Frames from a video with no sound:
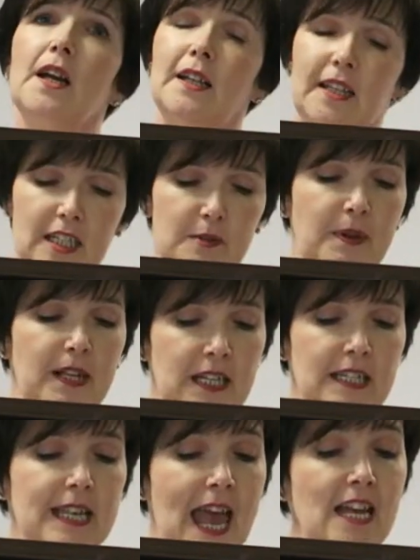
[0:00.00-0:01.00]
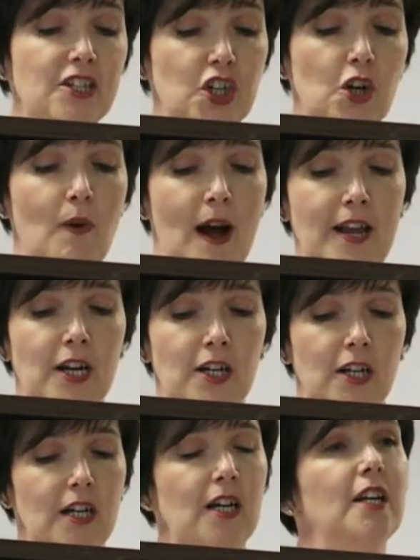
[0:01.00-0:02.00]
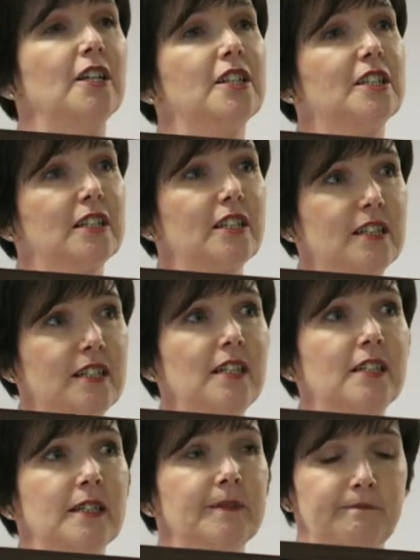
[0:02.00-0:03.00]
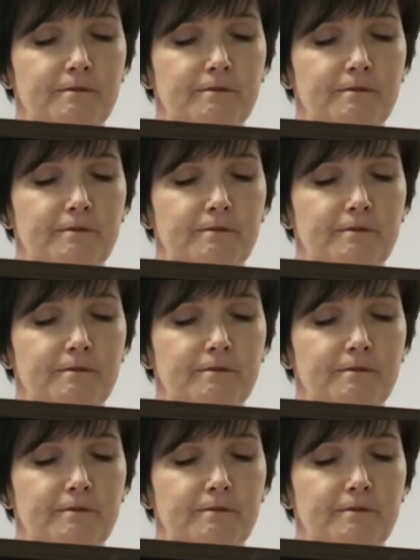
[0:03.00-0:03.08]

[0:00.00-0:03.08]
and experienced heads require to succeed